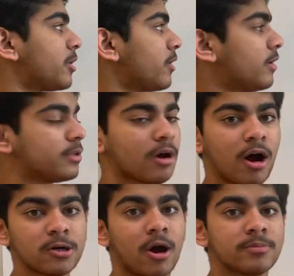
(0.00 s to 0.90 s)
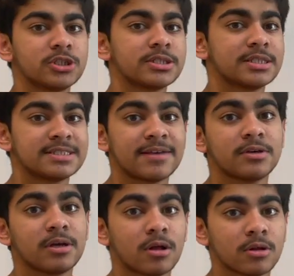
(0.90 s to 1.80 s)
here, the hot object is
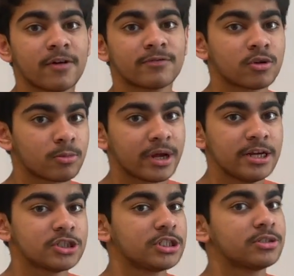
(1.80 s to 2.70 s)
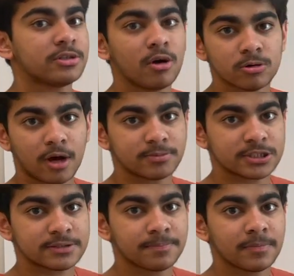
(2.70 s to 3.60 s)
giving a lot of thermal energy to the cold
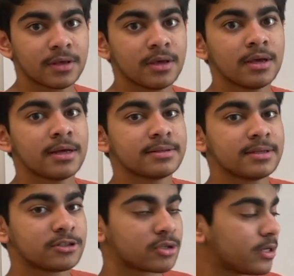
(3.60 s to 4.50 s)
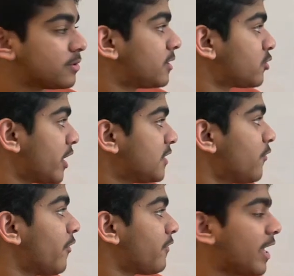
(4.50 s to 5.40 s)
object. The, tra the
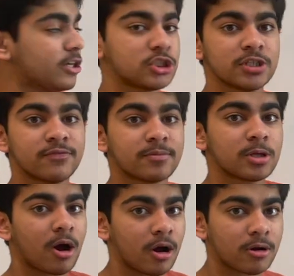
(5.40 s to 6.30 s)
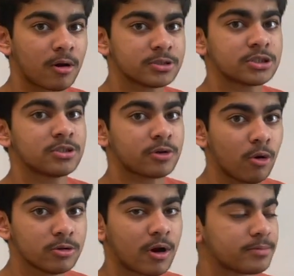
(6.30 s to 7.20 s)
transfer of energy from the hot object to the
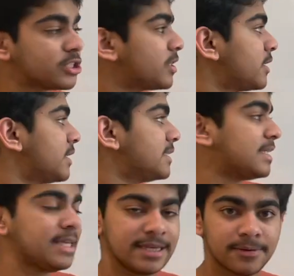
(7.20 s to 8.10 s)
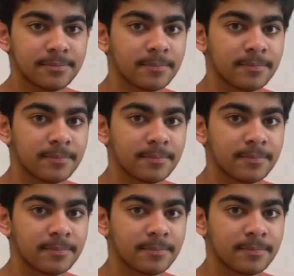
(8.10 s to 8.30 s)
cold object is heat.